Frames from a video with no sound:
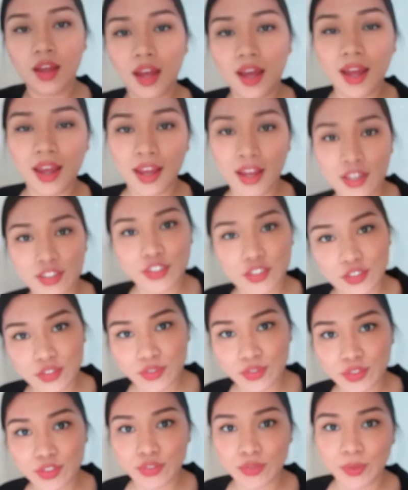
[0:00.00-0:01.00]
And
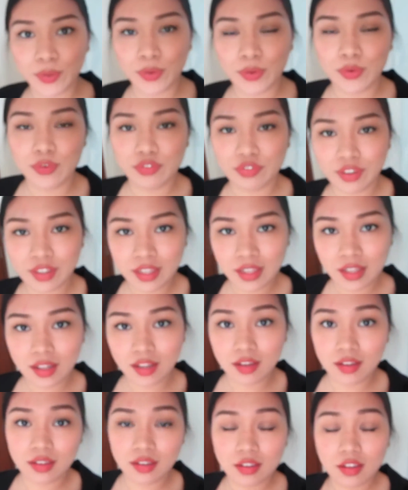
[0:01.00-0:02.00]
just to show you,
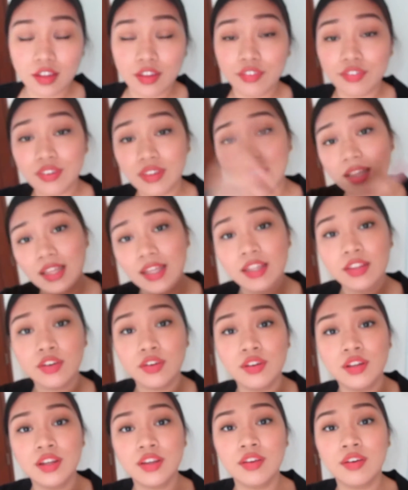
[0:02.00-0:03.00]
Fill in
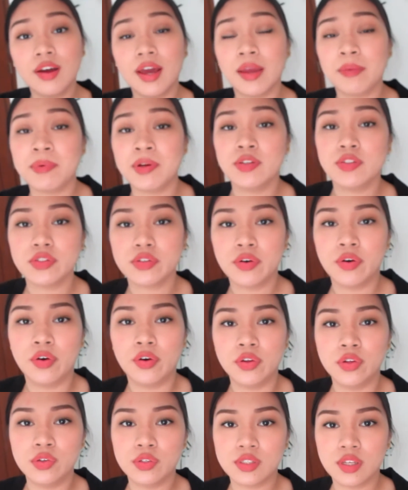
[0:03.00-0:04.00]
ko lang yung eyebrows
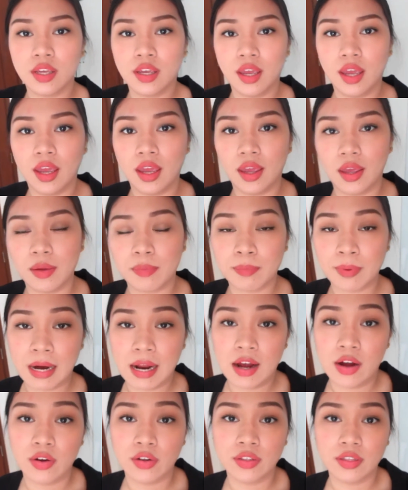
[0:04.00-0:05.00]
ko using a
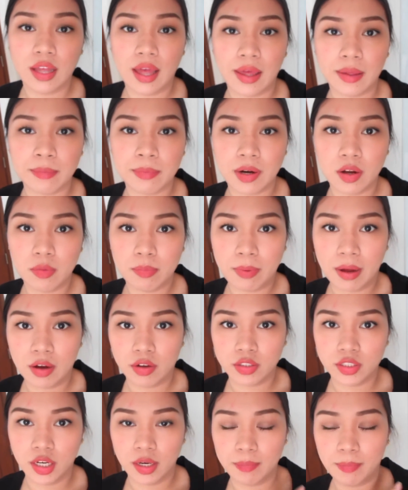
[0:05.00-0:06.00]
brown eyebrow
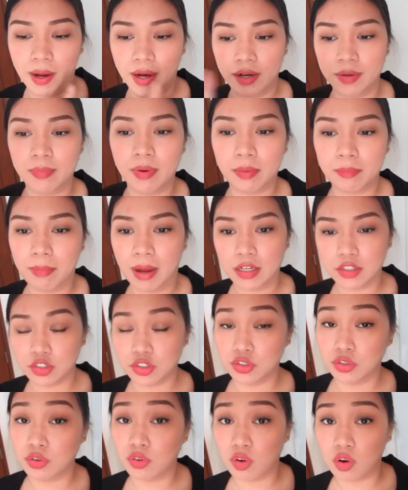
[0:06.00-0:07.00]
powder para magmatch
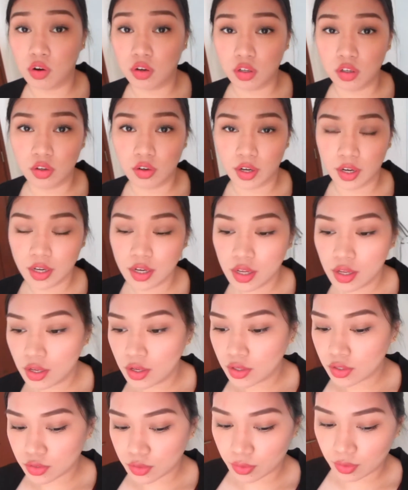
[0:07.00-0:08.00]
yung color.
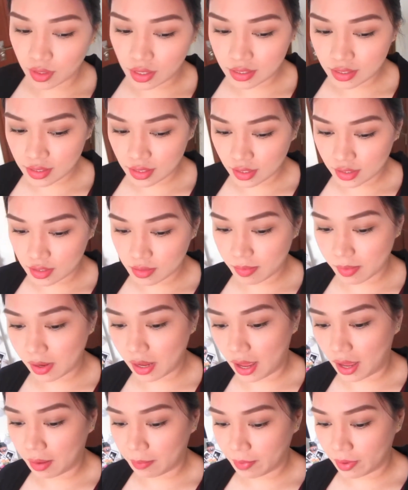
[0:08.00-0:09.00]
So this is my
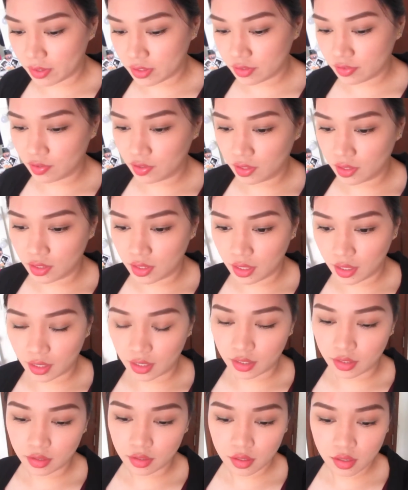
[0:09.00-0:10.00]
eyebrows filled
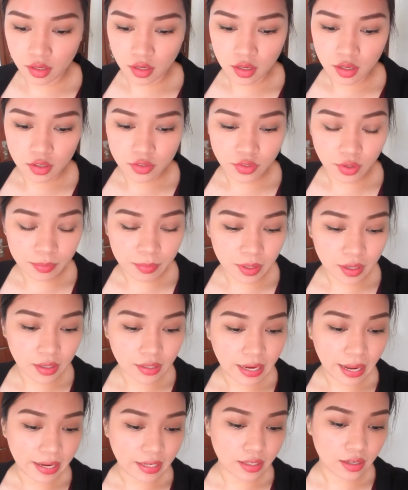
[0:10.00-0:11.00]
in. Sobrang
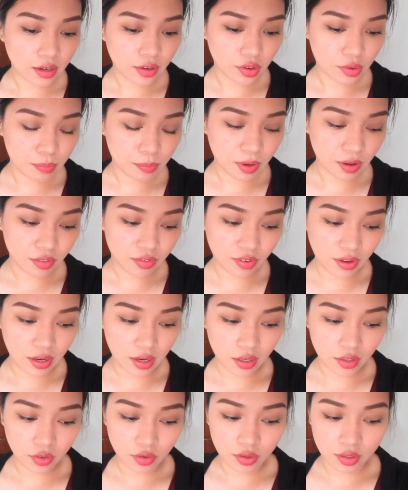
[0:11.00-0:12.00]
light lang yung
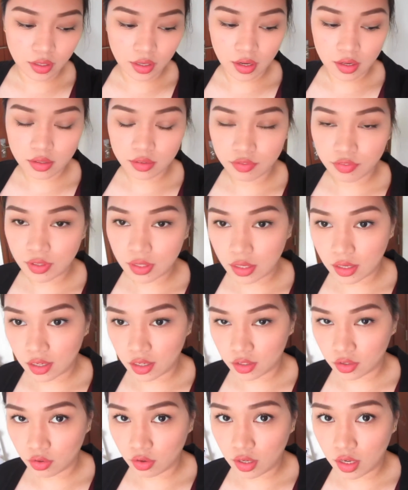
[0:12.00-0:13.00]
pag-fill in ko, and fill
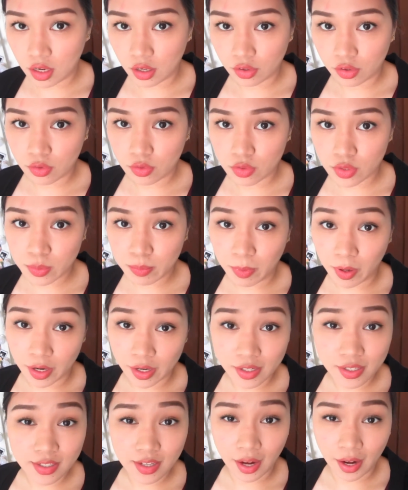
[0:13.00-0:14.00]
in ko lang yung
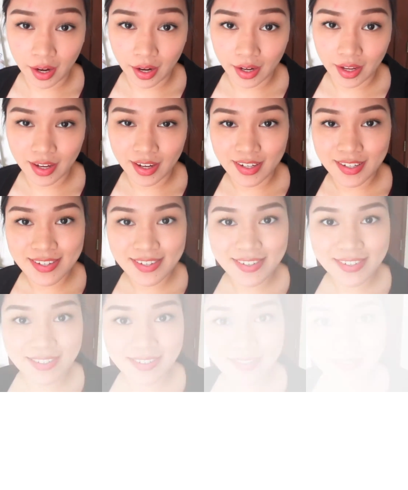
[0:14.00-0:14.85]
sparse areas.